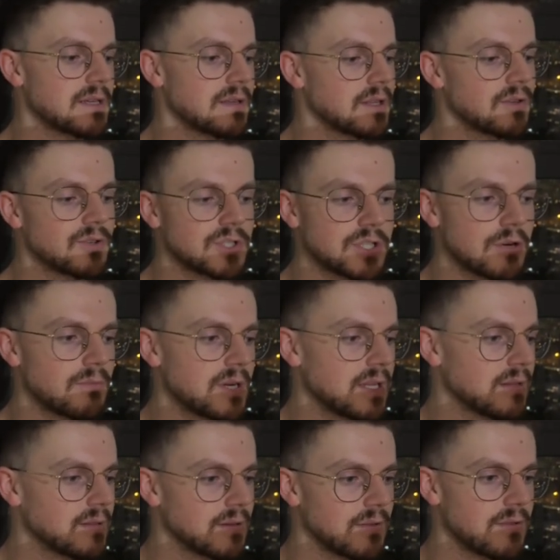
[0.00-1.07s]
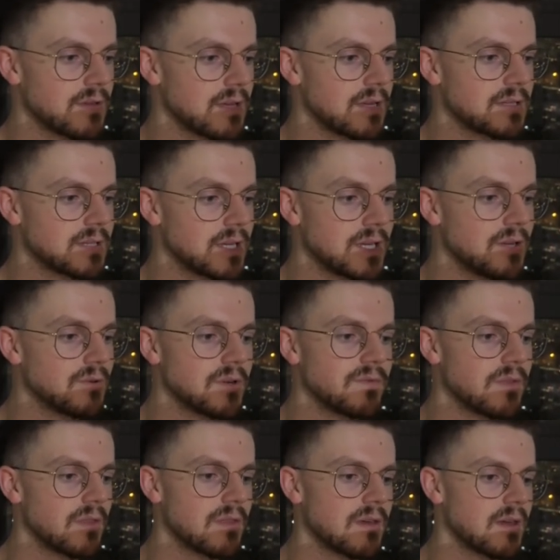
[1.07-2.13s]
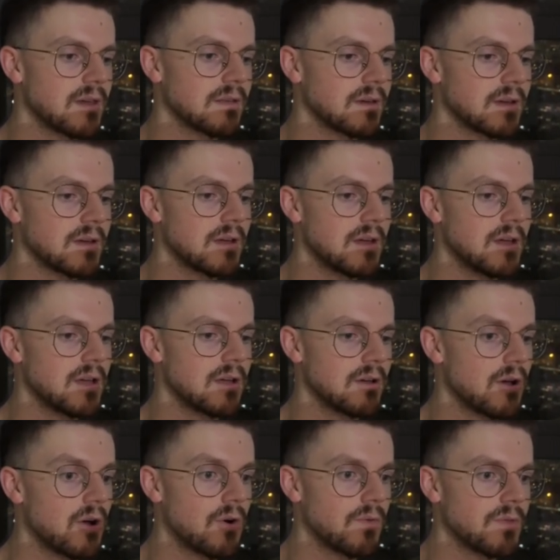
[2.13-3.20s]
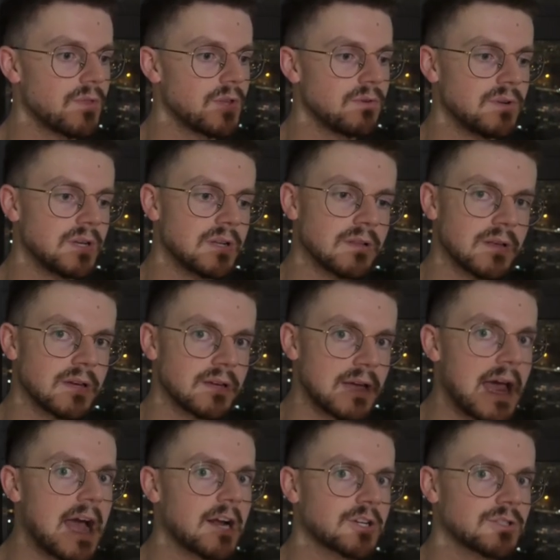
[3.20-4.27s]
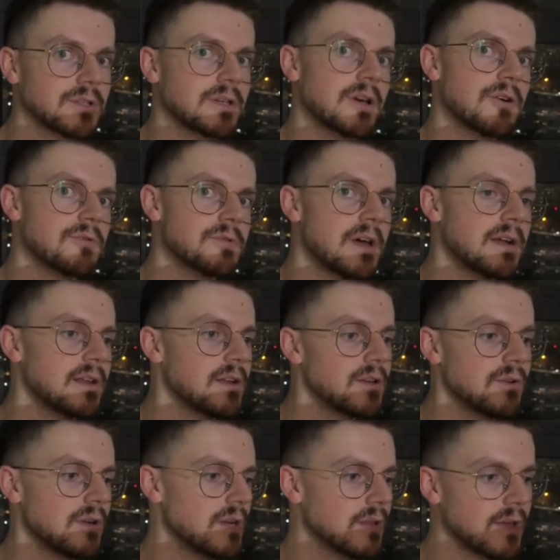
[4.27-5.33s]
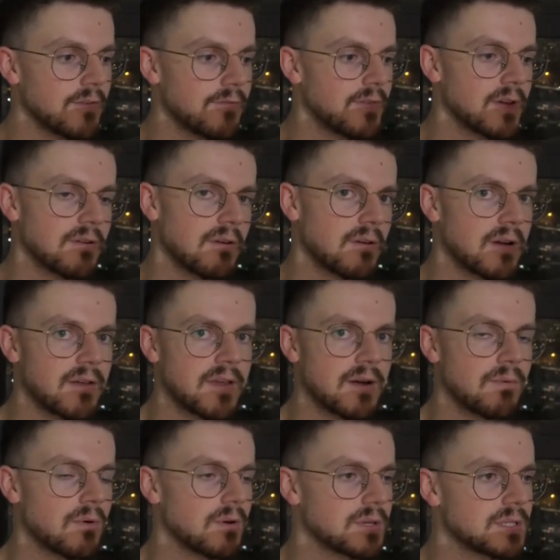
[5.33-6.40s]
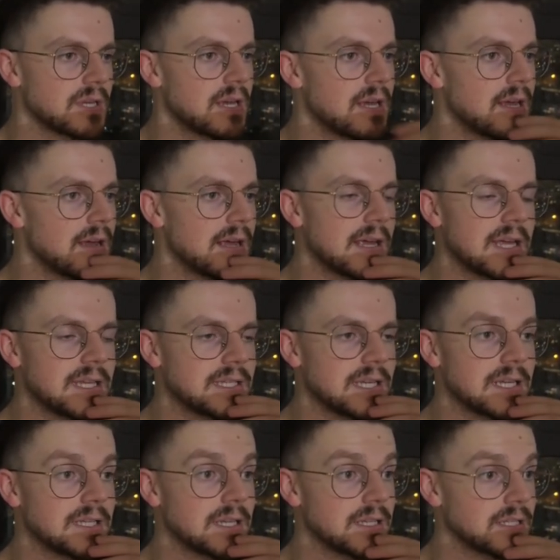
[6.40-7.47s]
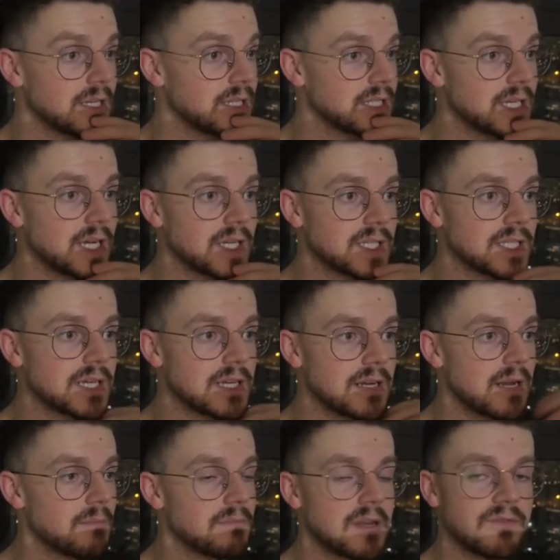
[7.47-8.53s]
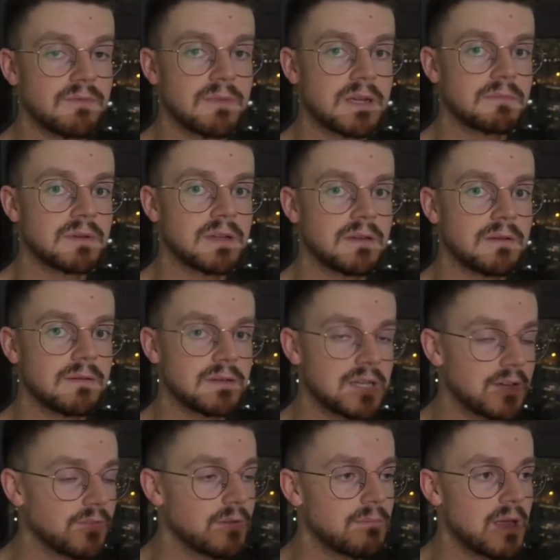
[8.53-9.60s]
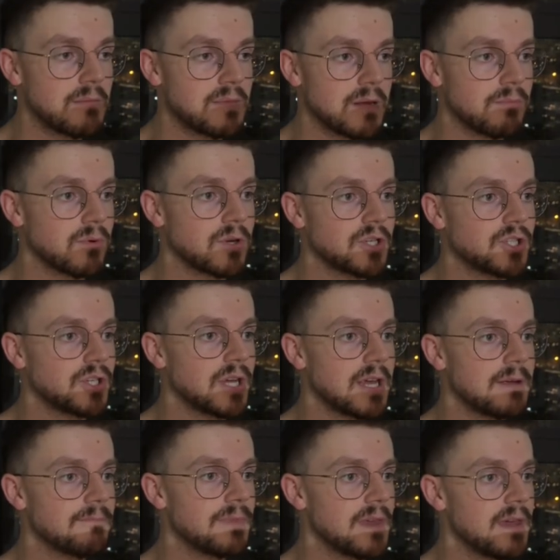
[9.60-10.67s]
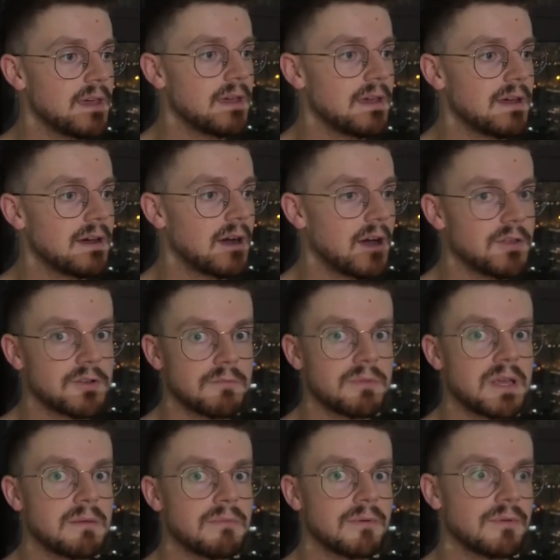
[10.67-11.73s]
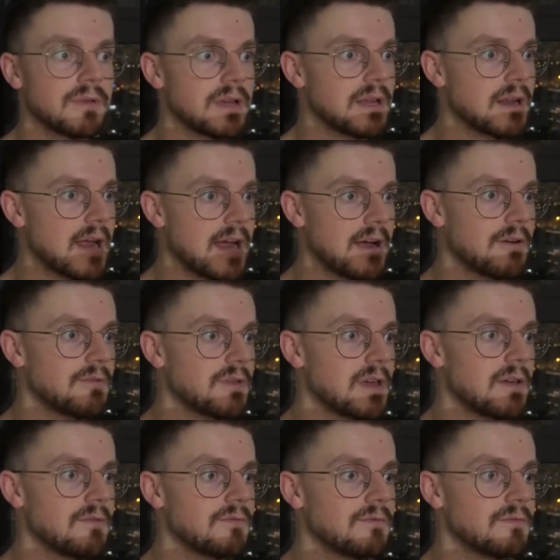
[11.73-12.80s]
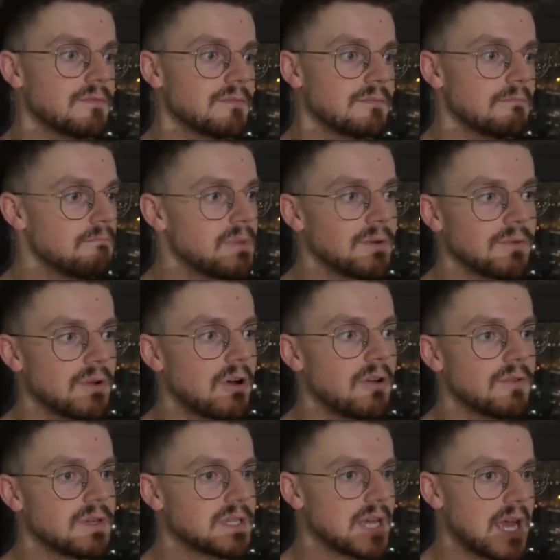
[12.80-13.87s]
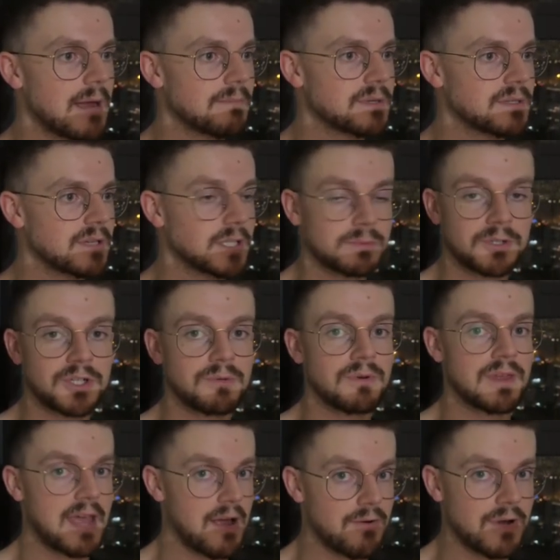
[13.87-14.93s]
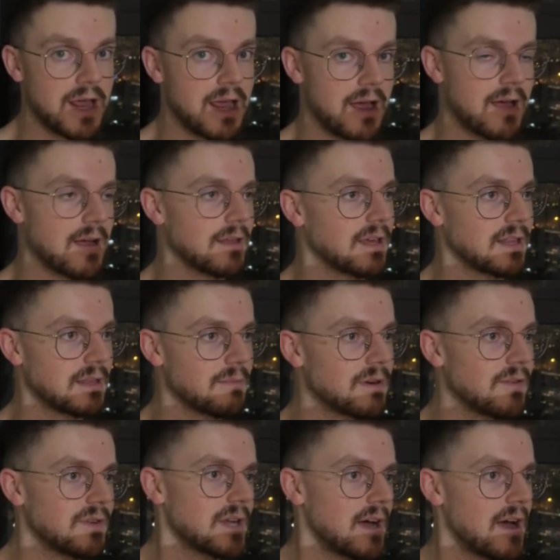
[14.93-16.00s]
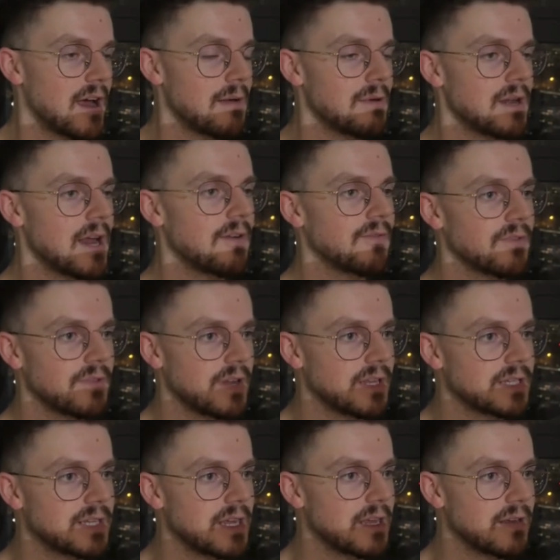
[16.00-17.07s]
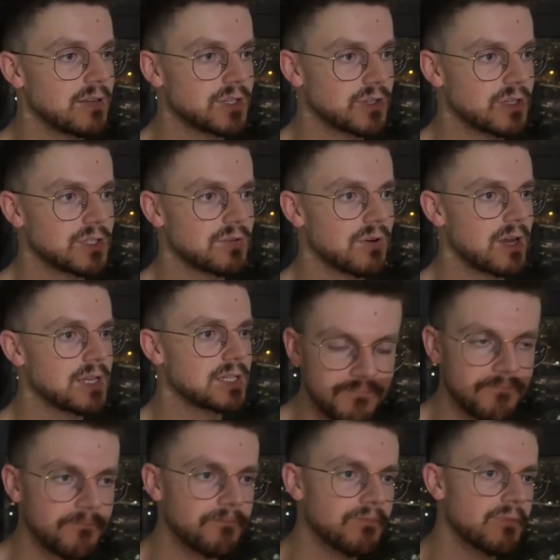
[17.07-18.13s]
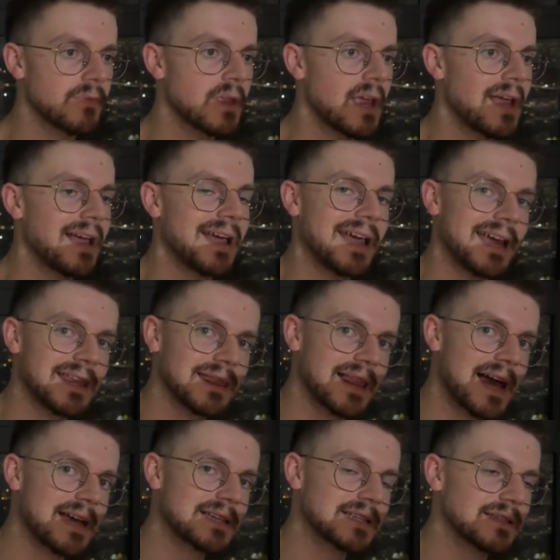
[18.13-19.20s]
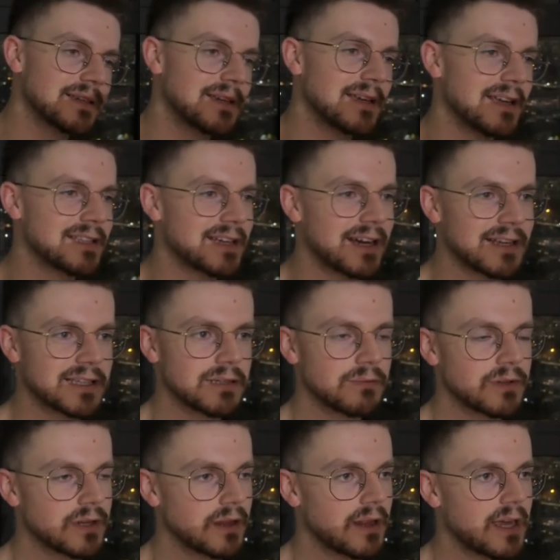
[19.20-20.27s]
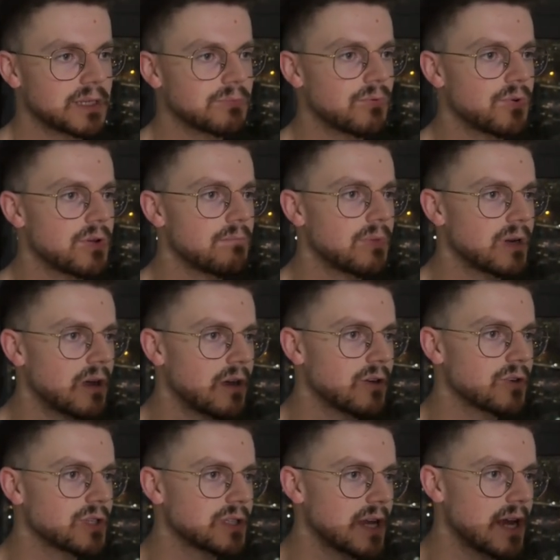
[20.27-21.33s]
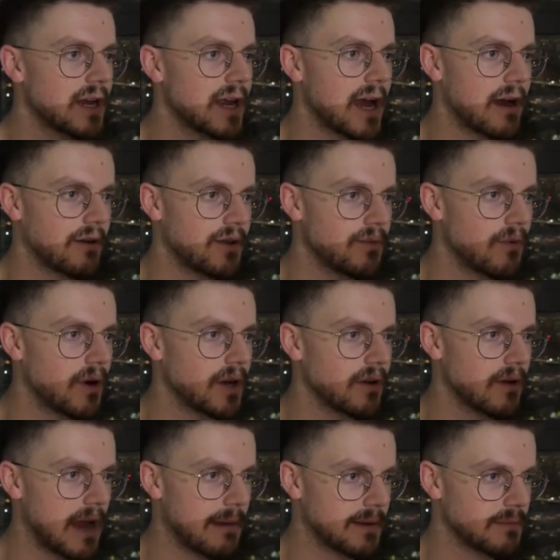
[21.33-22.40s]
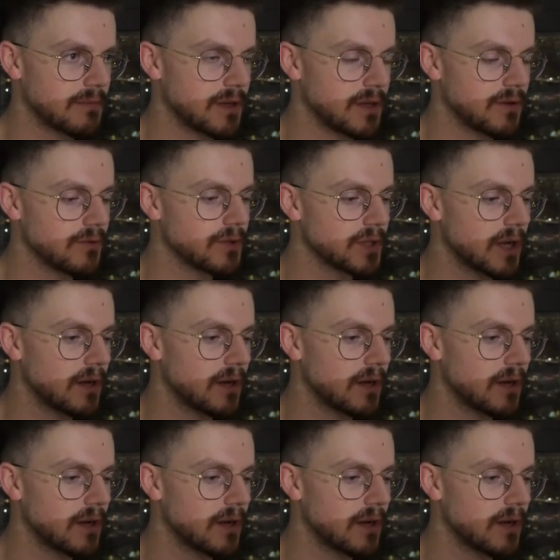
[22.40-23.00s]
Like there's so many little things that you don't even think like, oh, you need to like actually code that in. You need to like figure out how that works. It's nuts. And it definitely made me appreciate other people and how they've built all these apps, especially without AI. Like the amount of time and effort that it's taken is crazy. And lastly, it's kind of similar to the last point, but understand how you want your app to be used.